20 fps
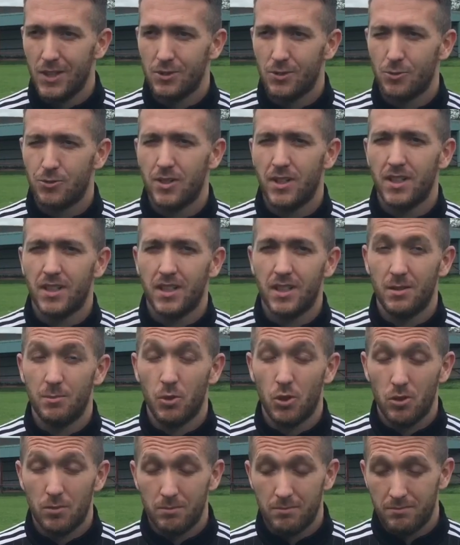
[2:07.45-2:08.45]
still trying to get the
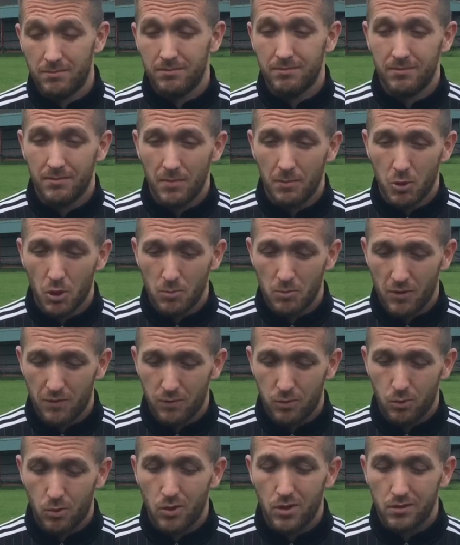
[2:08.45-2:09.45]
bottom bottom of
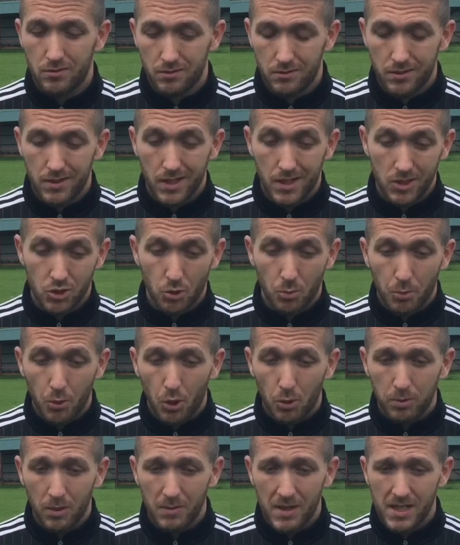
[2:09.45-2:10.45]
what the actual
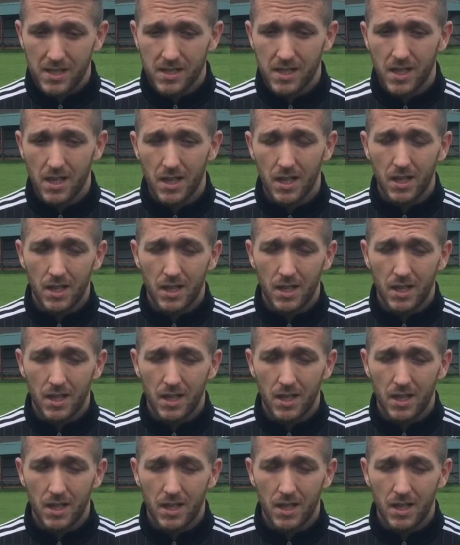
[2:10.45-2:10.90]
problem is.